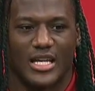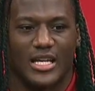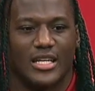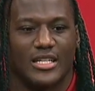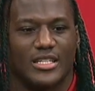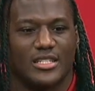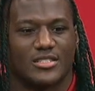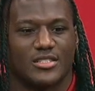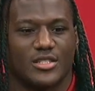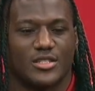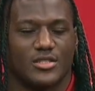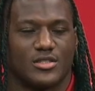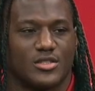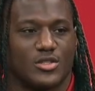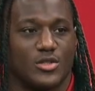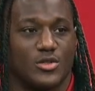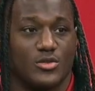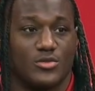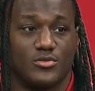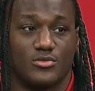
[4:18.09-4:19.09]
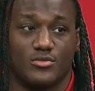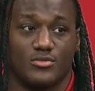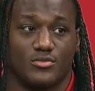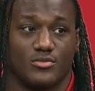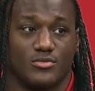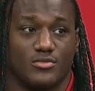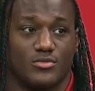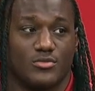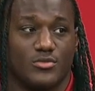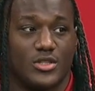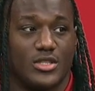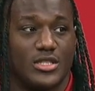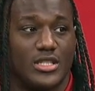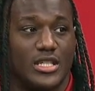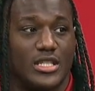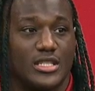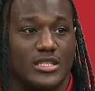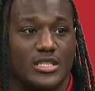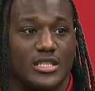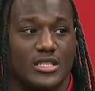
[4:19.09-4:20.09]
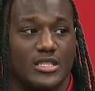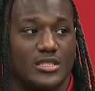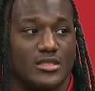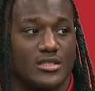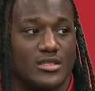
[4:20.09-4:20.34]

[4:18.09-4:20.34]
Yes, sir. So really anything